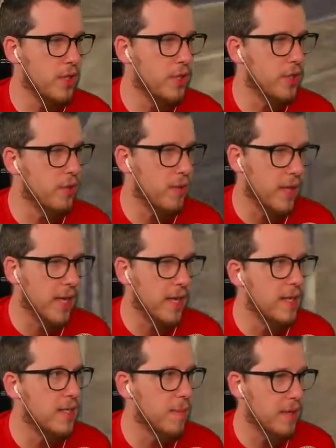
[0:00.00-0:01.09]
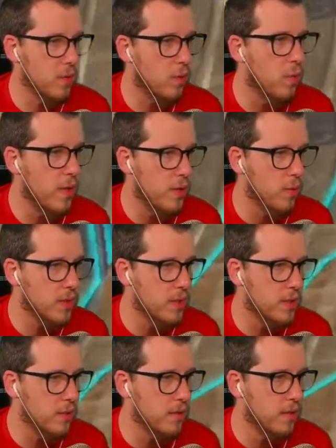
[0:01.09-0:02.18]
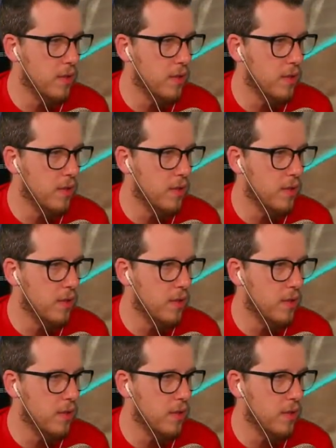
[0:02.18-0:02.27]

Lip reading: to do. Again, it depends on what you want to do.